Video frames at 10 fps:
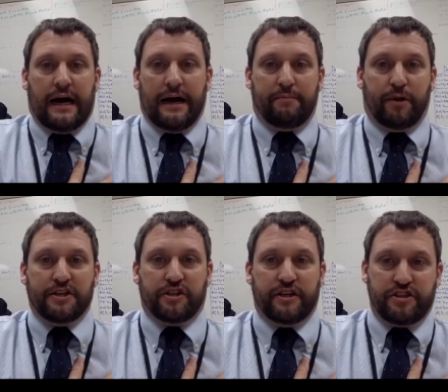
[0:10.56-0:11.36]
I
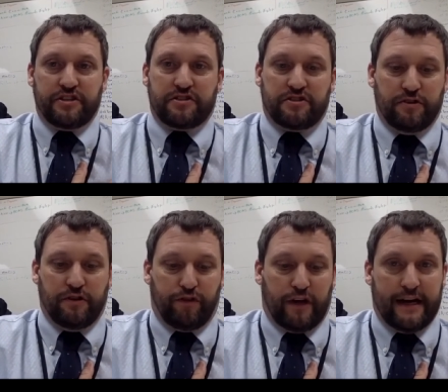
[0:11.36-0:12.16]
pledge allegiance to
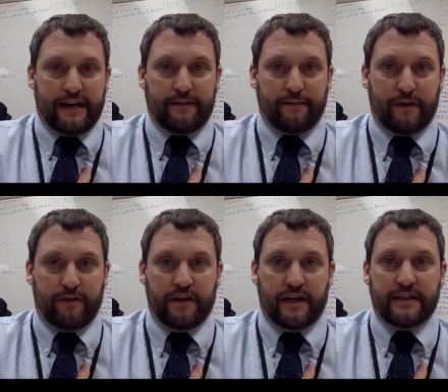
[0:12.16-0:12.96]
the flag
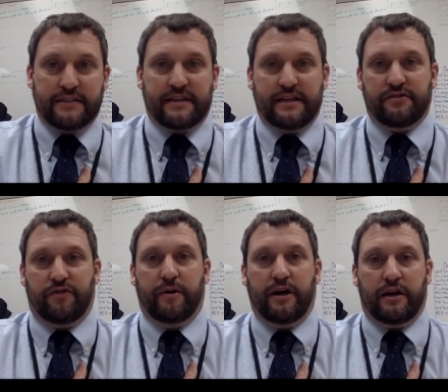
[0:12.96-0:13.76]
of the United States
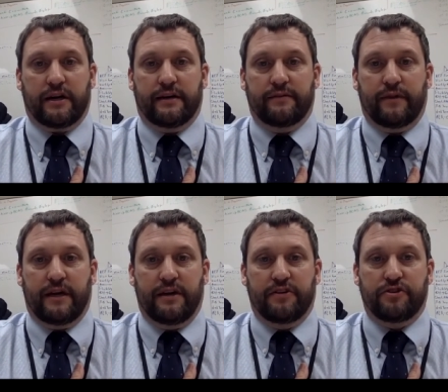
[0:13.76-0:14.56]
of America
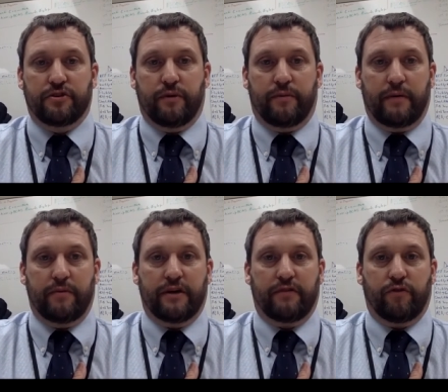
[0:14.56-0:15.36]
and to the
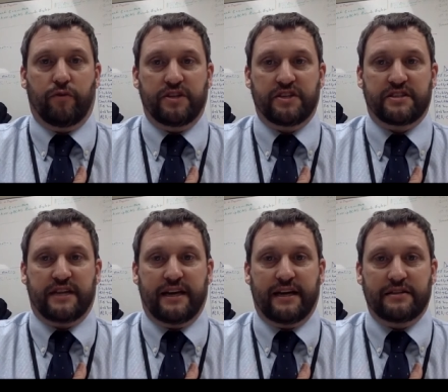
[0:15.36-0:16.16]
Republic for which it
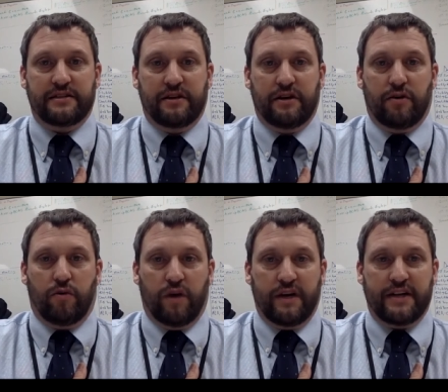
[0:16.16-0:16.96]
stands,
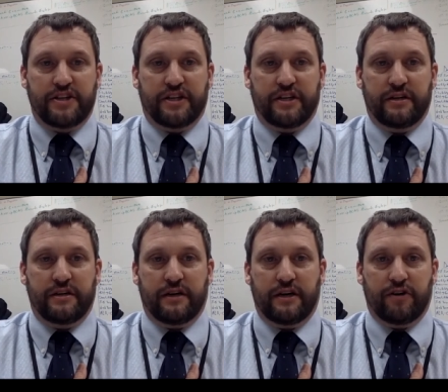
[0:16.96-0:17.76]
one nation,
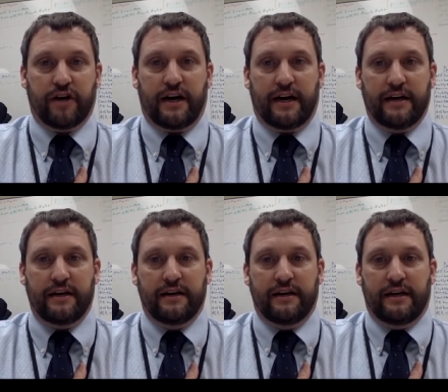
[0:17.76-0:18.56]
under
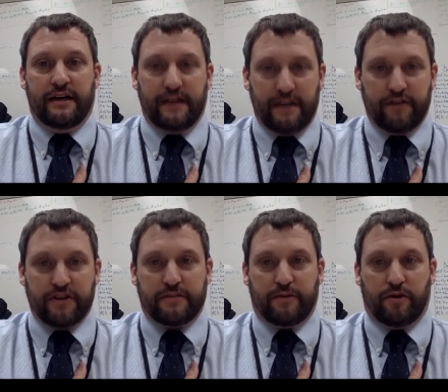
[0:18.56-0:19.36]
God,
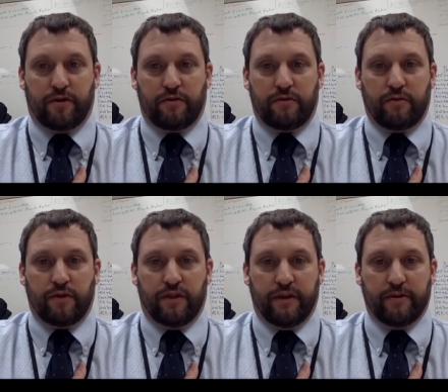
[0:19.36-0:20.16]
indivisible,
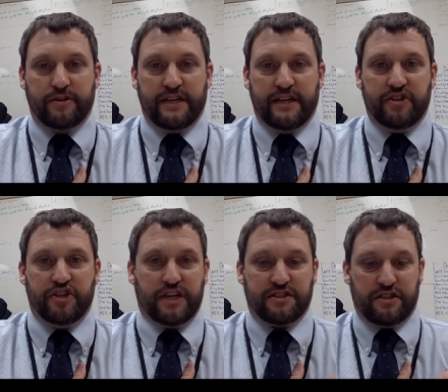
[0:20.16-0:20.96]
with liberty and
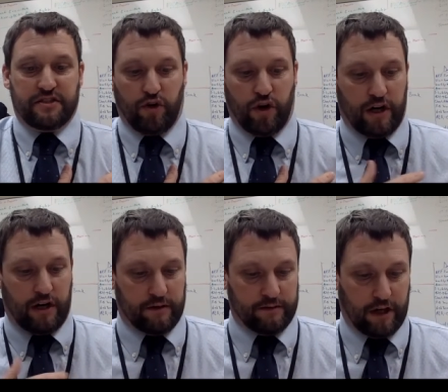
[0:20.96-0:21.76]
justice for
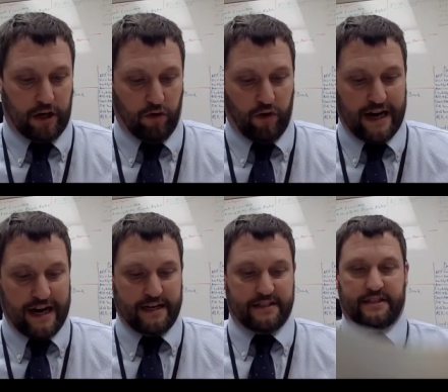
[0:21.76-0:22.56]
all. All
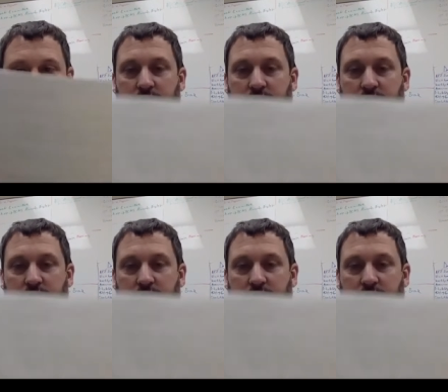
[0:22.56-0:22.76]
right.